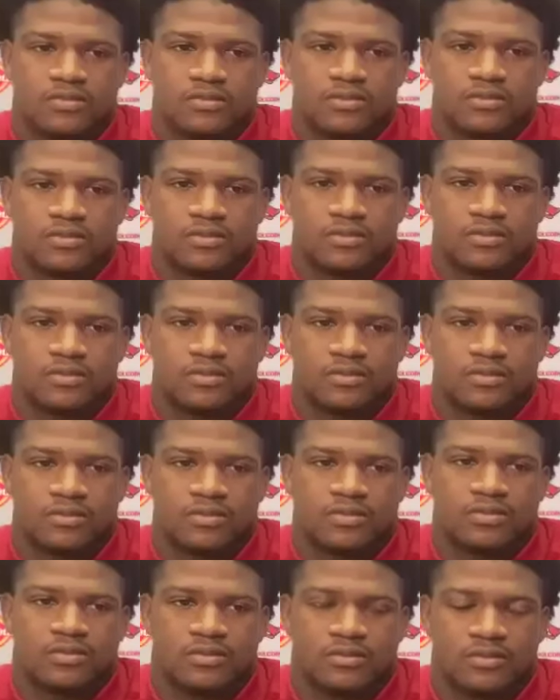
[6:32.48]

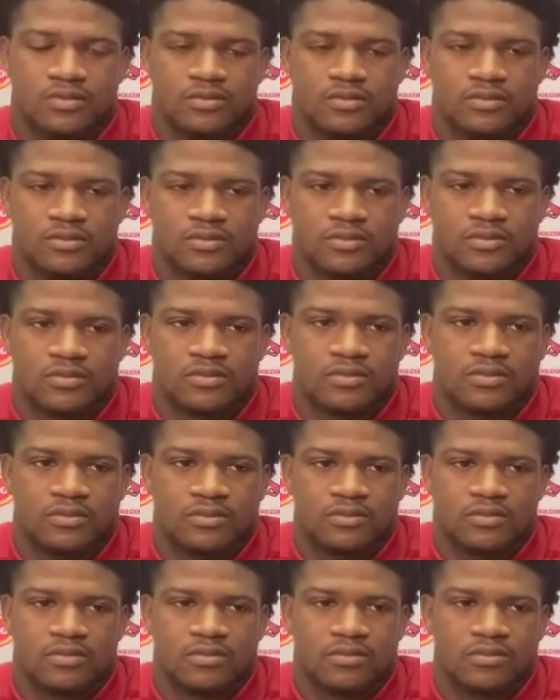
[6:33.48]

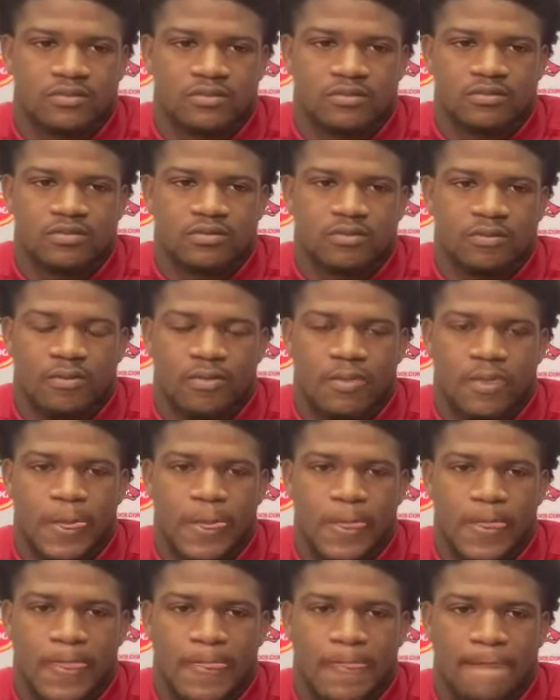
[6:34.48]

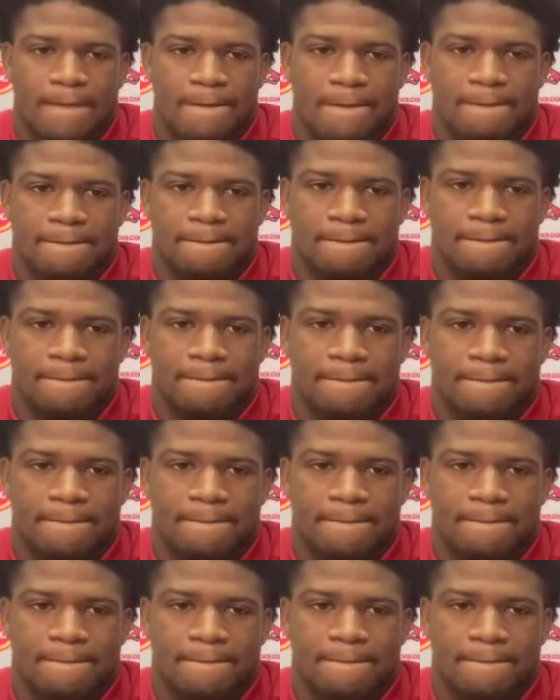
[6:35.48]
(silent)